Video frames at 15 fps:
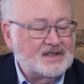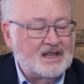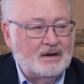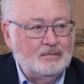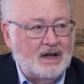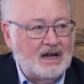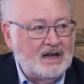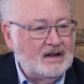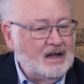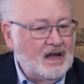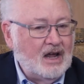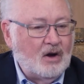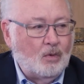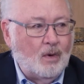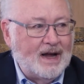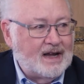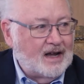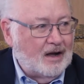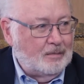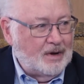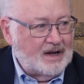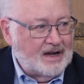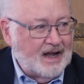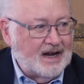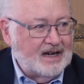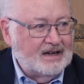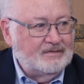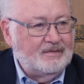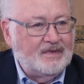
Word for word: They may wake up at night.